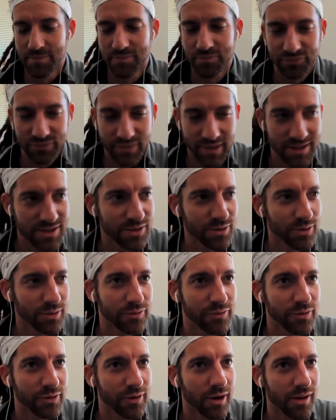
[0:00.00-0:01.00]
So
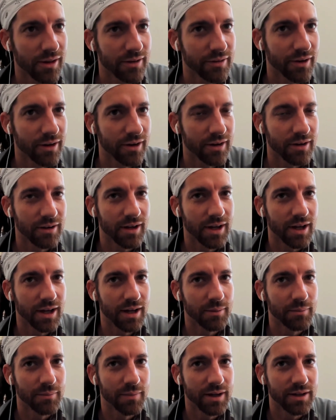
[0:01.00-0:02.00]
for all of our
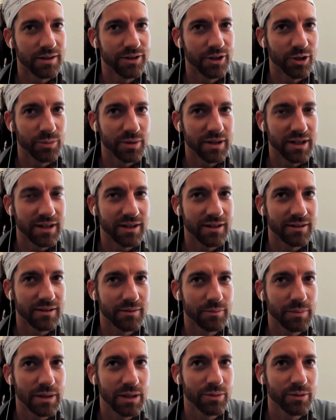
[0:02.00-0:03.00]
Adobe
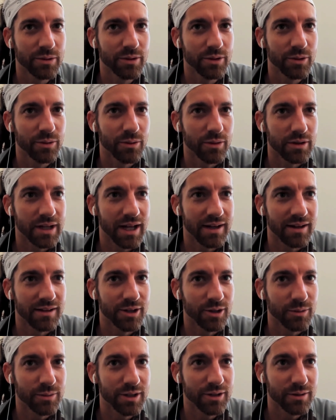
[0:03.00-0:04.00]
people who work at
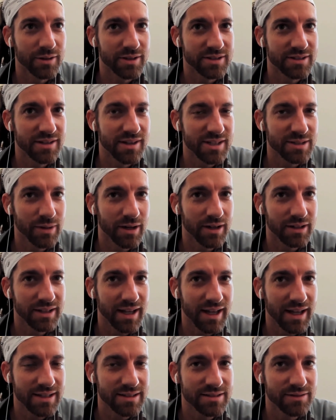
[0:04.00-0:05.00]
Adobe who listen to this
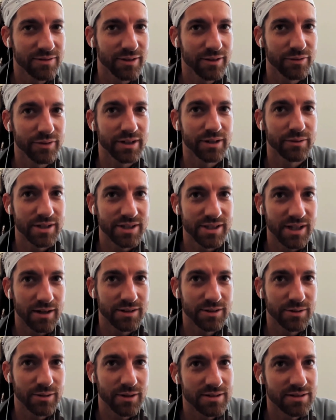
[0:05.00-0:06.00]
podcast, feel free to reach out
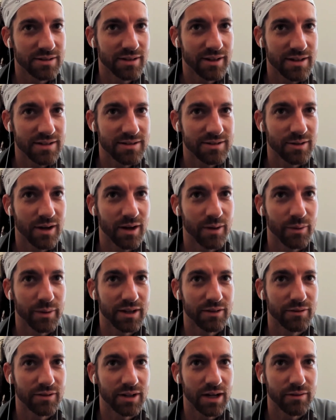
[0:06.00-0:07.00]
to us and let us know how we
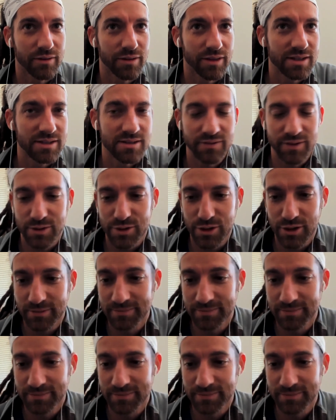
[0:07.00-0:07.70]
can recover things in the future.